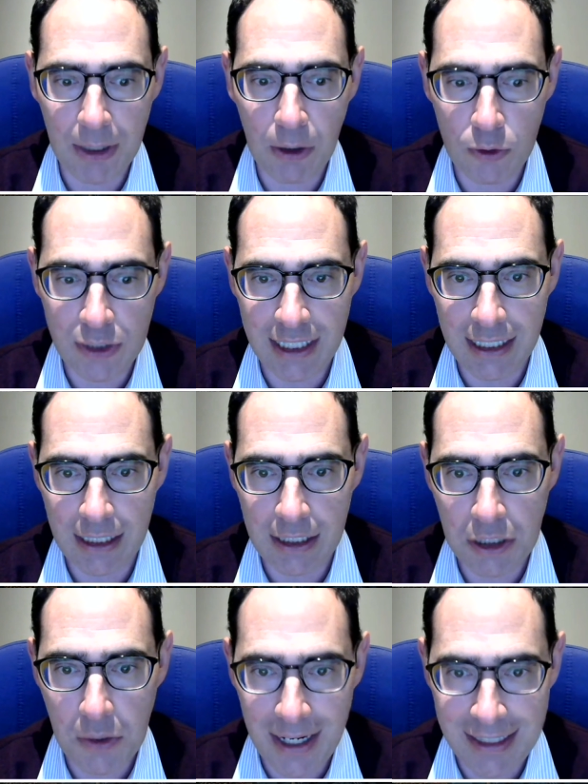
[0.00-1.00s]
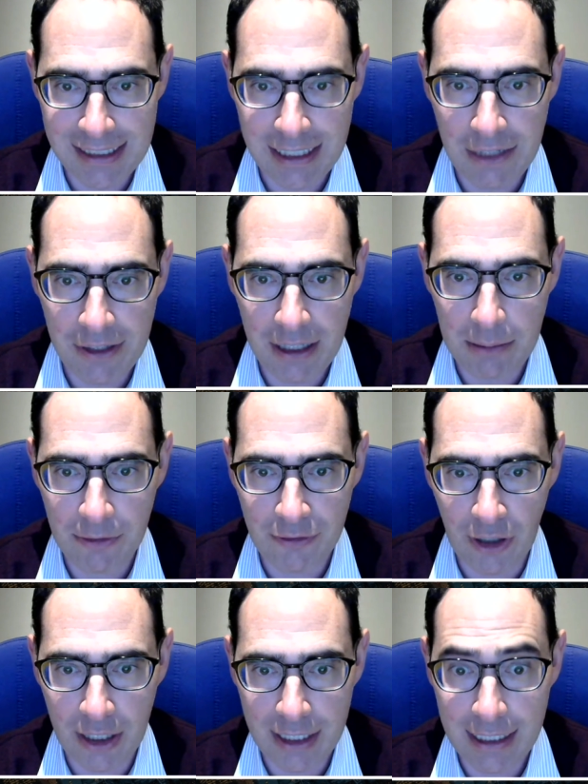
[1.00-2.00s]
building a US lithium
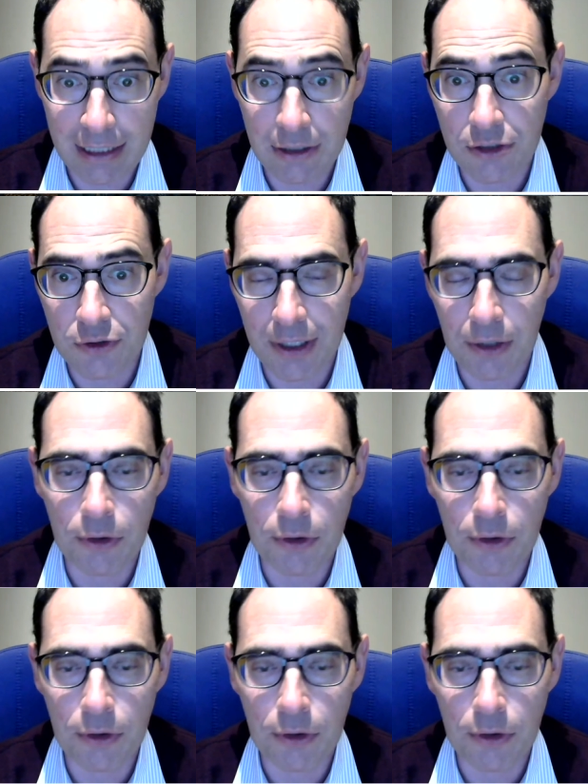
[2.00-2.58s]
refining industry